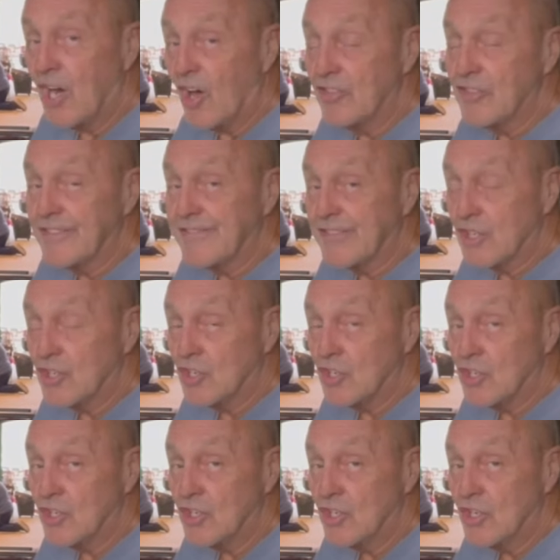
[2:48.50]
on the
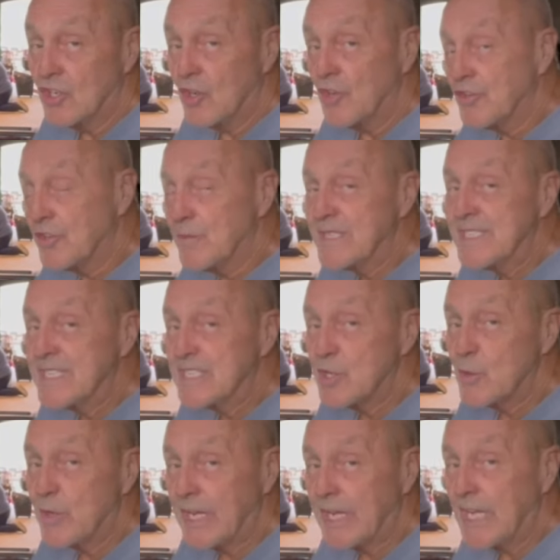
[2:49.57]
floor under my
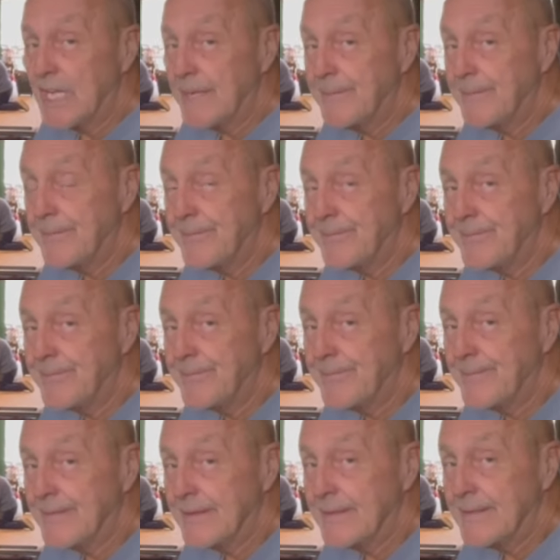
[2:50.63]
Suzuki.
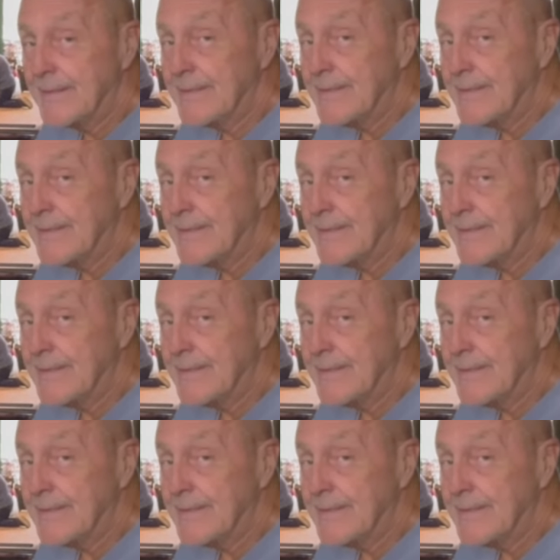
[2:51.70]
Oh,